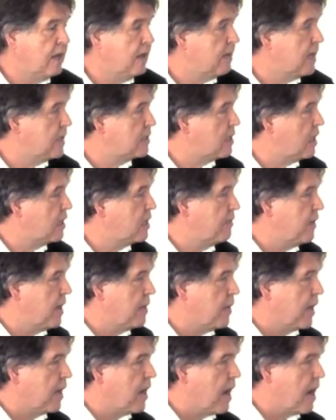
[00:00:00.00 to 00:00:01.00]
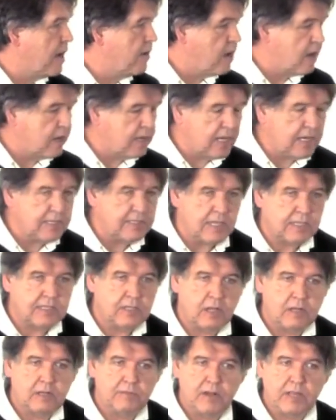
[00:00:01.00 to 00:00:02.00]
They start developing hierarchies, they
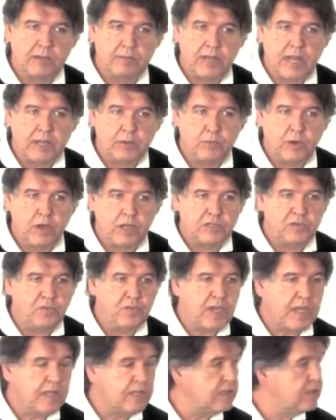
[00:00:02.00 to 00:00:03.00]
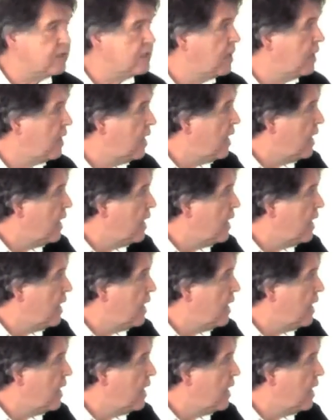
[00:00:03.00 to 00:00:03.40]
start developing networks, fields.